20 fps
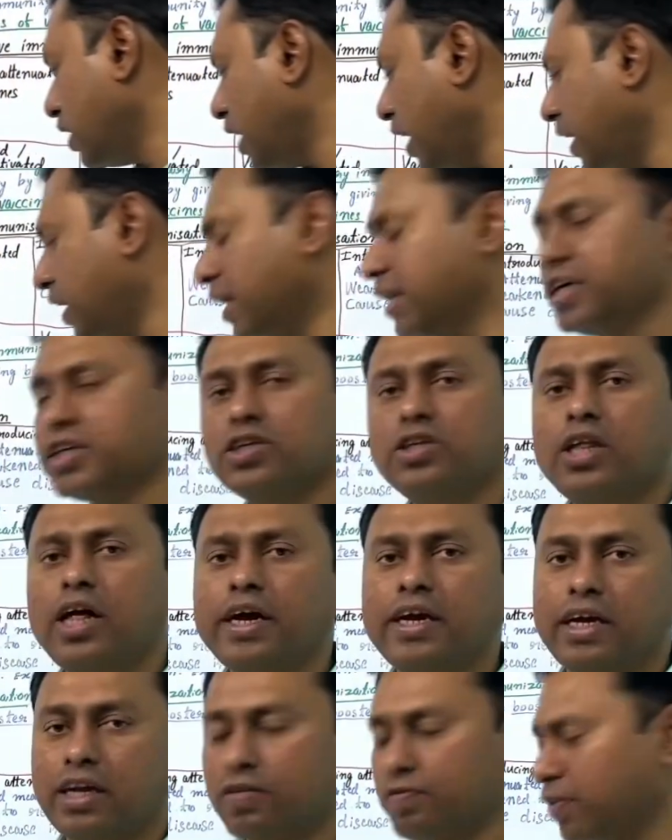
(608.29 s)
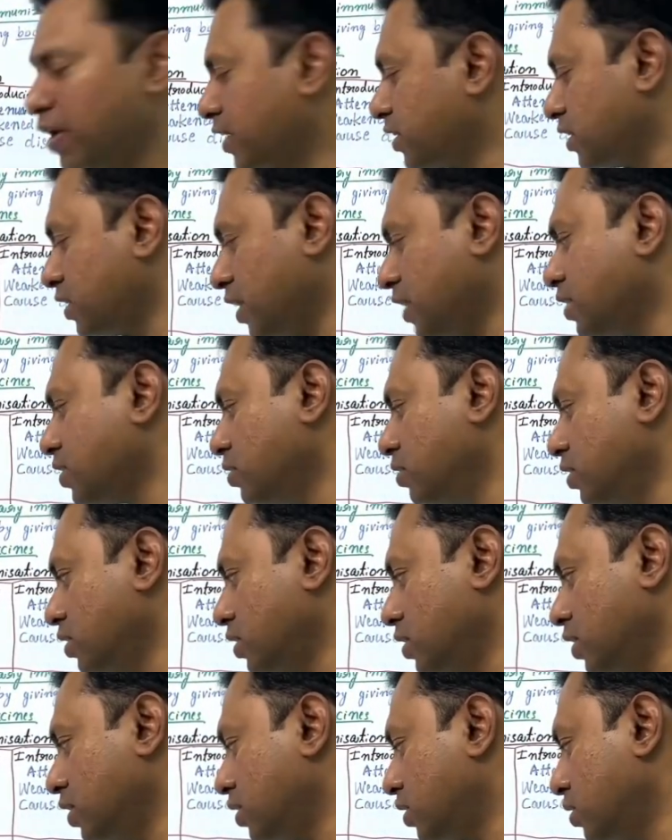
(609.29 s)
against the infectious
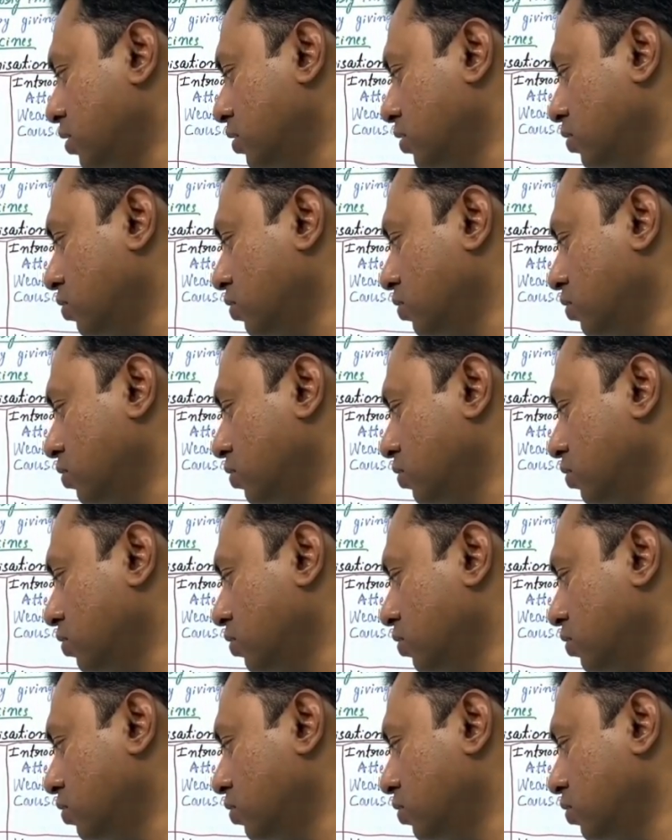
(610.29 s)
disease.